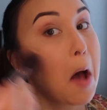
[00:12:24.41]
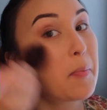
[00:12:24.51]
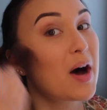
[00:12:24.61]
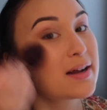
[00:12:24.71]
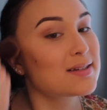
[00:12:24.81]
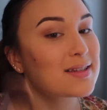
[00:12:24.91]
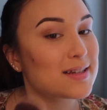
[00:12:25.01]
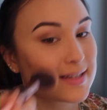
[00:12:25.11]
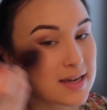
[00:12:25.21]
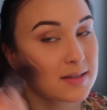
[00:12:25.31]
but
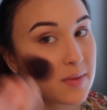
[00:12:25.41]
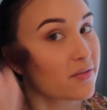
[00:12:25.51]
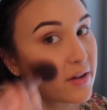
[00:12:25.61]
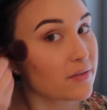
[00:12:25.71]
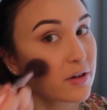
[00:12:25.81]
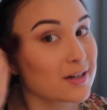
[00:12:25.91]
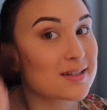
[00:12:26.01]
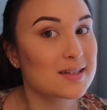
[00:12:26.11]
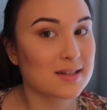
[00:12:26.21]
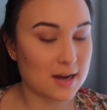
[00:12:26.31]
this is my
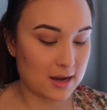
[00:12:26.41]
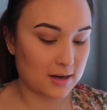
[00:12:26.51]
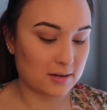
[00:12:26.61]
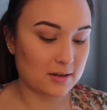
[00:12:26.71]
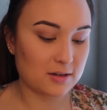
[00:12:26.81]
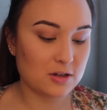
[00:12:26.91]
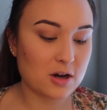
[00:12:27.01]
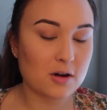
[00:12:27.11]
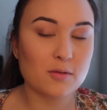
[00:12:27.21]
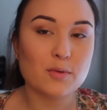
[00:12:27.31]
favorite, and you
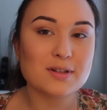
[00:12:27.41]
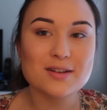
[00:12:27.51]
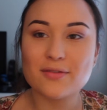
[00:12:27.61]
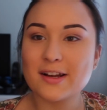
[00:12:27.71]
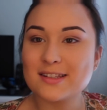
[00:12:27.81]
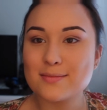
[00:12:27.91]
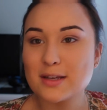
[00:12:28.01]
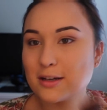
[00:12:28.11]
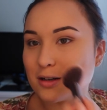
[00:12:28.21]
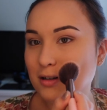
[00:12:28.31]
know, once you find
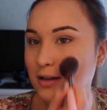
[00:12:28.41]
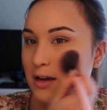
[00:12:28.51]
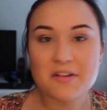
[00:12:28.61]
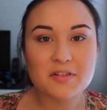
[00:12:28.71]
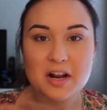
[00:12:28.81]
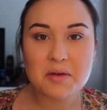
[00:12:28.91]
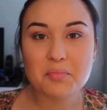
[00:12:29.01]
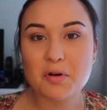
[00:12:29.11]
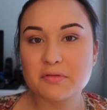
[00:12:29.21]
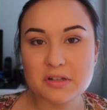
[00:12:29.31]
something good, if it ain't
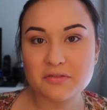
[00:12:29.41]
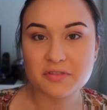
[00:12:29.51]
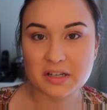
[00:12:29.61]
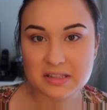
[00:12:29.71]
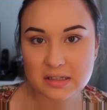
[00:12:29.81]
broke, don't fix